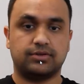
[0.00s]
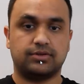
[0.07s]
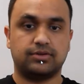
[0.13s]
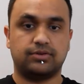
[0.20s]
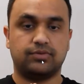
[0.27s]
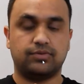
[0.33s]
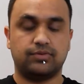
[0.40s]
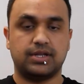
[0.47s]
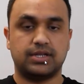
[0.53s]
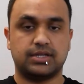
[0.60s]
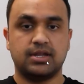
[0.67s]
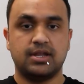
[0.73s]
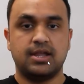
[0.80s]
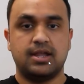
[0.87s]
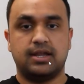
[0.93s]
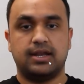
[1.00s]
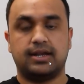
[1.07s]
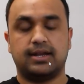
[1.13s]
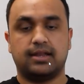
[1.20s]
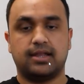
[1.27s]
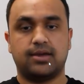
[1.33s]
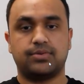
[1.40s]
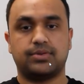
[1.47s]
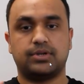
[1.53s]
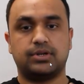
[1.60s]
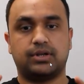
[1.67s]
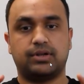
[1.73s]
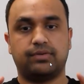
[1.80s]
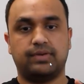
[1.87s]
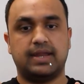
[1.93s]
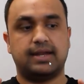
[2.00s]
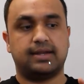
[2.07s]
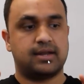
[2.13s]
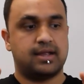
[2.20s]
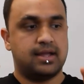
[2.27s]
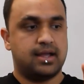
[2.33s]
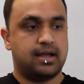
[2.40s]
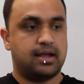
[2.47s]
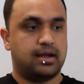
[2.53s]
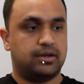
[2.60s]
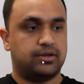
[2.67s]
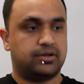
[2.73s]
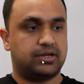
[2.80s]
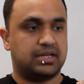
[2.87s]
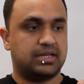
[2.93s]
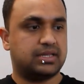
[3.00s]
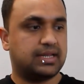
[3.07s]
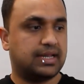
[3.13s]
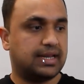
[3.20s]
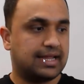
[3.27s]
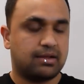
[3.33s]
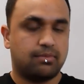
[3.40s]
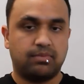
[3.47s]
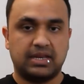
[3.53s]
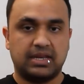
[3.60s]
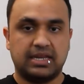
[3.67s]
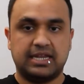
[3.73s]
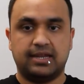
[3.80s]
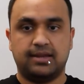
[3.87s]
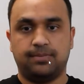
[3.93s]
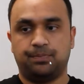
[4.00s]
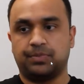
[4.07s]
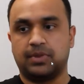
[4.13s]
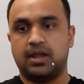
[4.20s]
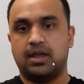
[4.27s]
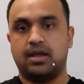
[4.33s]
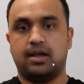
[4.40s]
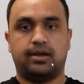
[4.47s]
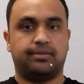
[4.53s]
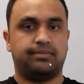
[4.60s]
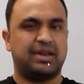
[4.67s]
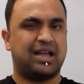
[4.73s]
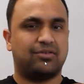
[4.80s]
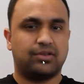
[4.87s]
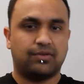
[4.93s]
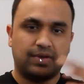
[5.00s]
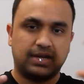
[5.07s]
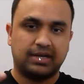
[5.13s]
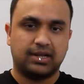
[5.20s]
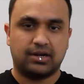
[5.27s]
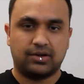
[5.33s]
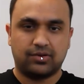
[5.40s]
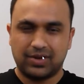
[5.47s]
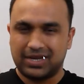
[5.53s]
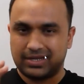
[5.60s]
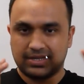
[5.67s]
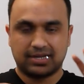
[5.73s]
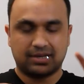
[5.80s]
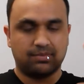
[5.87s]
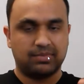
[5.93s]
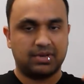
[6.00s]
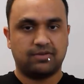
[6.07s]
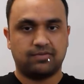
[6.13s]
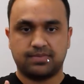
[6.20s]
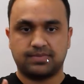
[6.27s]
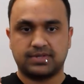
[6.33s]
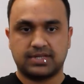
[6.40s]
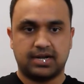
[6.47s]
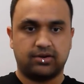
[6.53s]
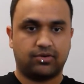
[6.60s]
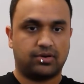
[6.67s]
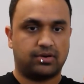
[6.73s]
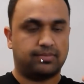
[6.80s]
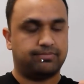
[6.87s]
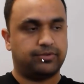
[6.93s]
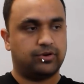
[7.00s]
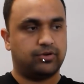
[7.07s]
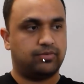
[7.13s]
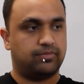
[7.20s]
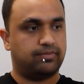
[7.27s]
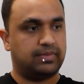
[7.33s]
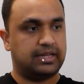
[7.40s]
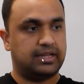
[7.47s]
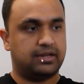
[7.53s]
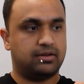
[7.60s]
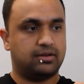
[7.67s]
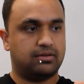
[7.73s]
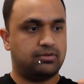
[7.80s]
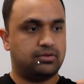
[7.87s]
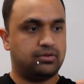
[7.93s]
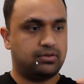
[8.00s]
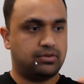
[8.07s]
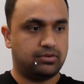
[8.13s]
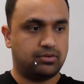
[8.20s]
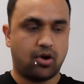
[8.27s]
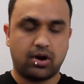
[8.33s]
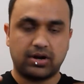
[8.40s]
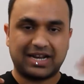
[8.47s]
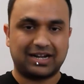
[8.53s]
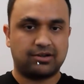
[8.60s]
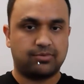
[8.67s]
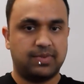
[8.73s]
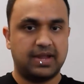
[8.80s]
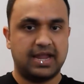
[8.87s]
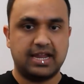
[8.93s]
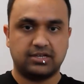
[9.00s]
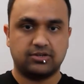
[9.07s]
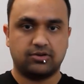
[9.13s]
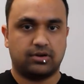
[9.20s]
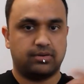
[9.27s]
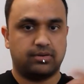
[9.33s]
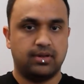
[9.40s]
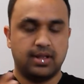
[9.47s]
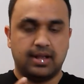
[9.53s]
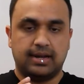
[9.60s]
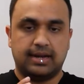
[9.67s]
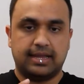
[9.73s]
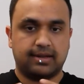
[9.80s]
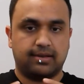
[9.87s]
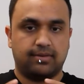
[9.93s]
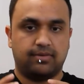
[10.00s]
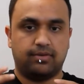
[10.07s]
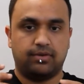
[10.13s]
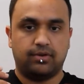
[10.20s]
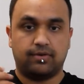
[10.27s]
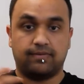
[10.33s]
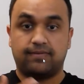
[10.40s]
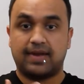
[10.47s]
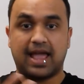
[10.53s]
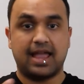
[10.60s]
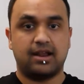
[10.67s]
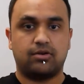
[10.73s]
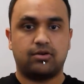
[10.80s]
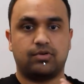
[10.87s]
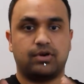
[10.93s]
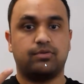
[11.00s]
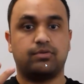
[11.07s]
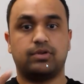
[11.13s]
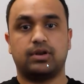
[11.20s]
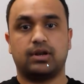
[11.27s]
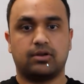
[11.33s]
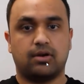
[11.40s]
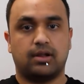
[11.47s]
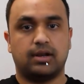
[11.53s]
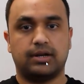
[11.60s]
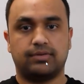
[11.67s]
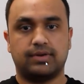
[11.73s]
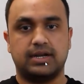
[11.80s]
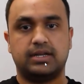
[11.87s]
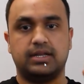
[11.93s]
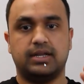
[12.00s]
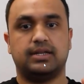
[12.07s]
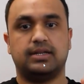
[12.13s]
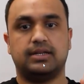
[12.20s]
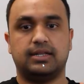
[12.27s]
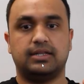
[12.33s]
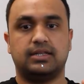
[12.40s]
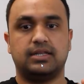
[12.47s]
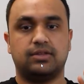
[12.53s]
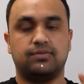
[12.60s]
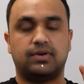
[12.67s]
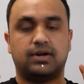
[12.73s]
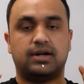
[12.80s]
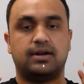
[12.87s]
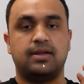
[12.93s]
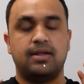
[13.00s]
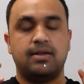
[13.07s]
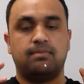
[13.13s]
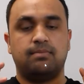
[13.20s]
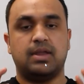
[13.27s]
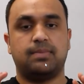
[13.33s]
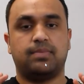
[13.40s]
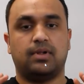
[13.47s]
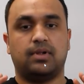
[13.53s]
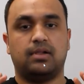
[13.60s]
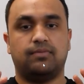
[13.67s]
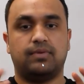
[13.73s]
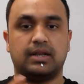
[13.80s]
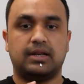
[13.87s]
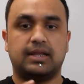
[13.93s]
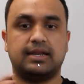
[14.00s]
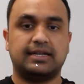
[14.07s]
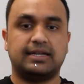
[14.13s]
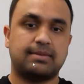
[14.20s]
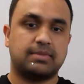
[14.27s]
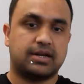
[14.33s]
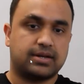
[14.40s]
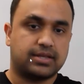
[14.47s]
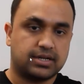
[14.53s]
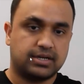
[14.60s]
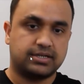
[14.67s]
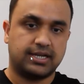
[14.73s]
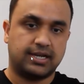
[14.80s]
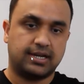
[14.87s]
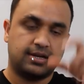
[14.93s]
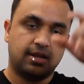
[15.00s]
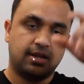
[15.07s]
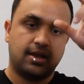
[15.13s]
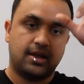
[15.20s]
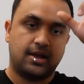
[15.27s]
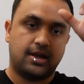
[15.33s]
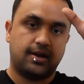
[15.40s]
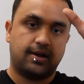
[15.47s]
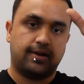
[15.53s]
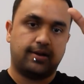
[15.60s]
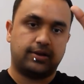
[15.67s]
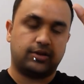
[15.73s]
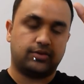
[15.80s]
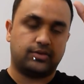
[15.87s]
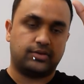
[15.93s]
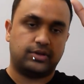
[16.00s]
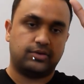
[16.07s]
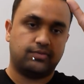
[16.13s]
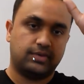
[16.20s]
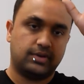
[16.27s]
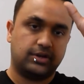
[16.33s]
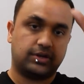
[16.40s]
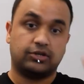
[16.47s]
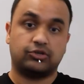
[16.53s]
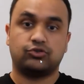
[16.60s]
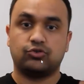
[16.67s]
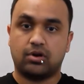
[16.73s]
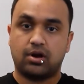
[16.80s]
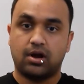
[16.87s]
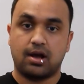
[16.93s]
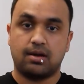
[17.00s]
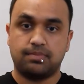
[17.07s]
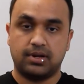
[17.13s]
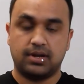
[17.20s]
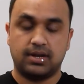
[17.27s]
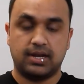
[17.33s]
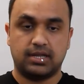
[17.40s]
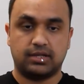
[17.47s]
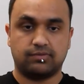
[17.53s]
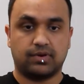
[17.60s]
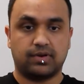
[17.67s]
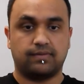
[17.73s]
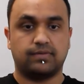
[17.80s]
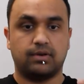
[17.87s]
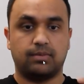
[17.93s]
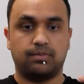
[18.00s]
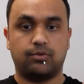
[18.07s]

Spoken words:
to do is it allows you to create, you can say like a mini, now the way they are doing is like a mini website or, mini contact page or like your flyer or whatever you want to call it, right? This is where people, when anytime they're searching, you can show up as one of the